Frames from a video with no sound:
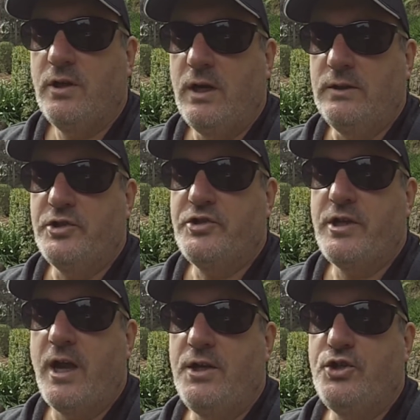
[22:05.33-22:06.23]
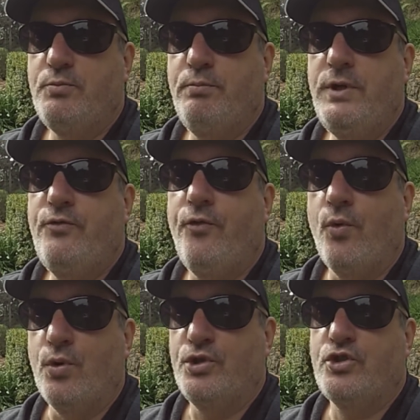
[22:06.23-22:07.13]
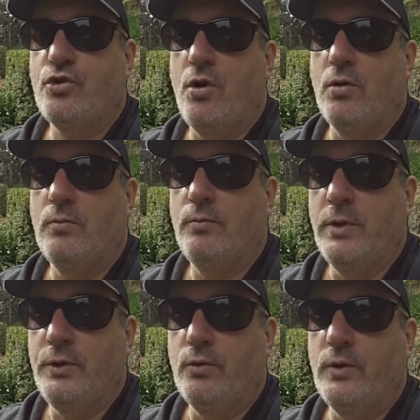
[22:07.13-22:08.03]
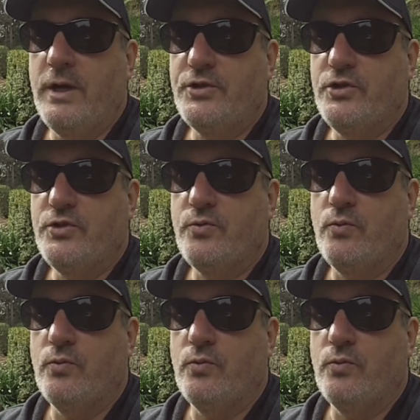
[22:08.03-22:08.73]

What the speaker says: and the stage before strong mineral acids